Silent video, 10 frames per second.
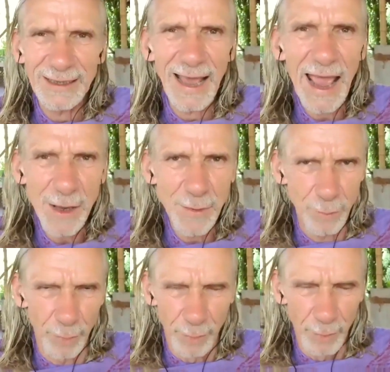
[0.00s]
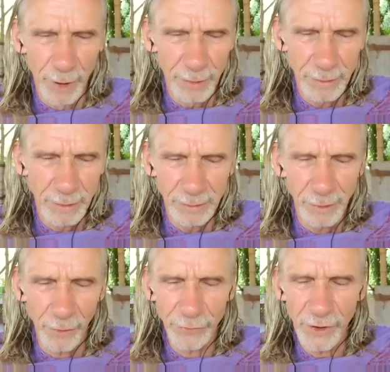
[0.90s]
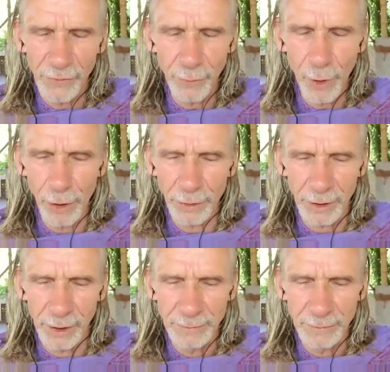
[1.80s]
game of this world.